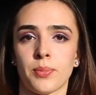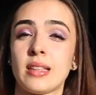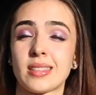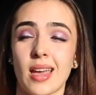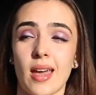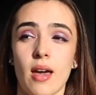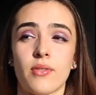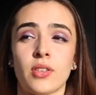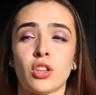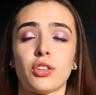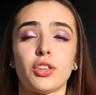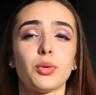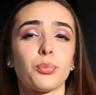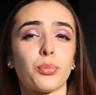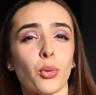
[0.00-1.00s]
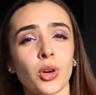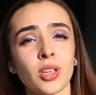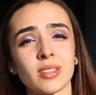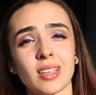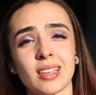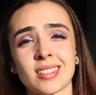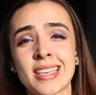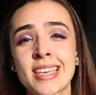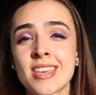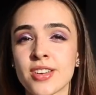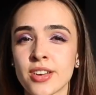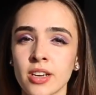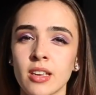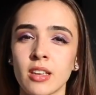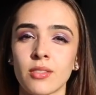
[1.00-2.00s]
And I have another point that
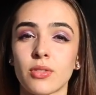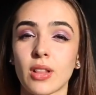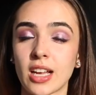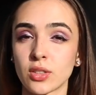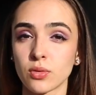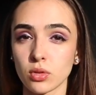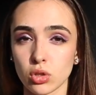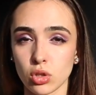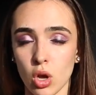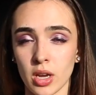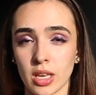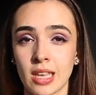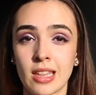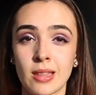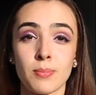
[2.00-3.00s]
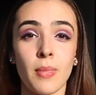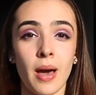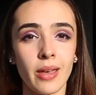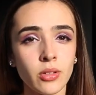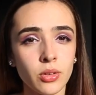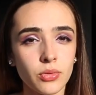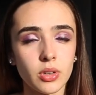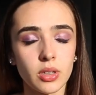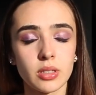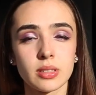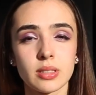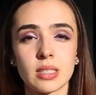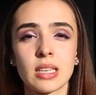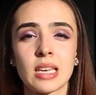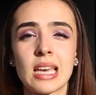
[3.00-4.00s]
here in Vladivostok, in my
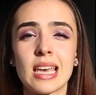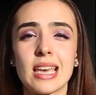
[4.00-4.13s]
university,